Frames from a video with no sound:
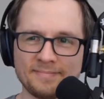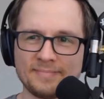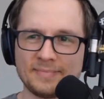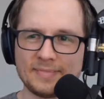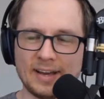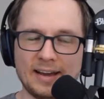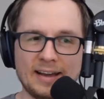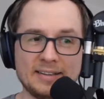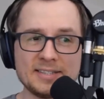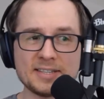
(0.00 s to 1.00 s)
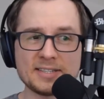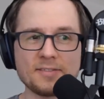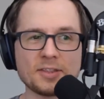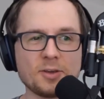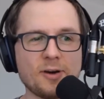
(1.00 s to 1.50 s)
And this is something
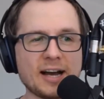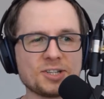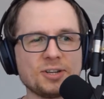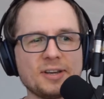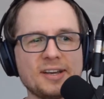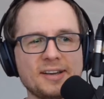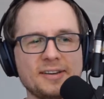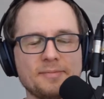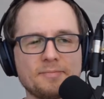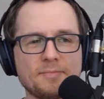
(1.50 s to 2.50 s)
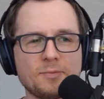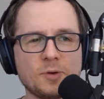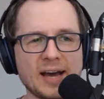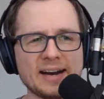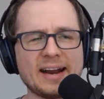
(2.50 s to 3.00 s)
that you
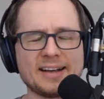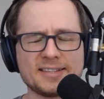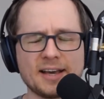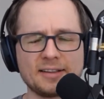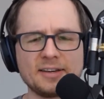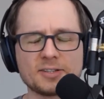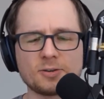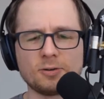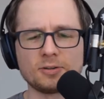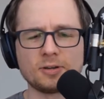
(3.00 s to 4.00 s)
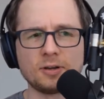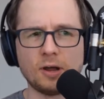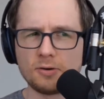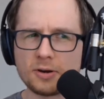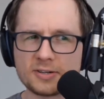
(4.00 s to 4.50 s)
had an essay, I think it's called
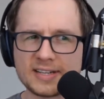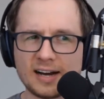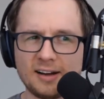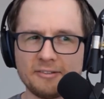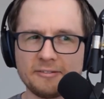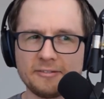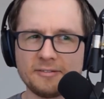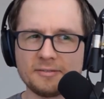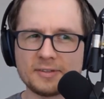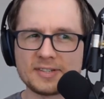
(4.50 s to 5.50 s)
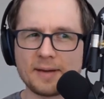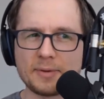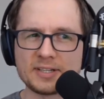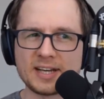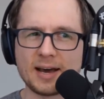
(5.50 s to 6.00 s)
Clone Yourself, the
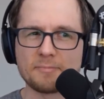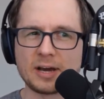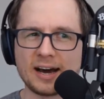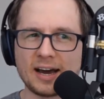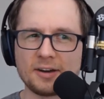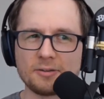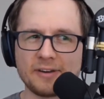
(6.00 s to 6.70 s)
Step-by-Step Guide to Finding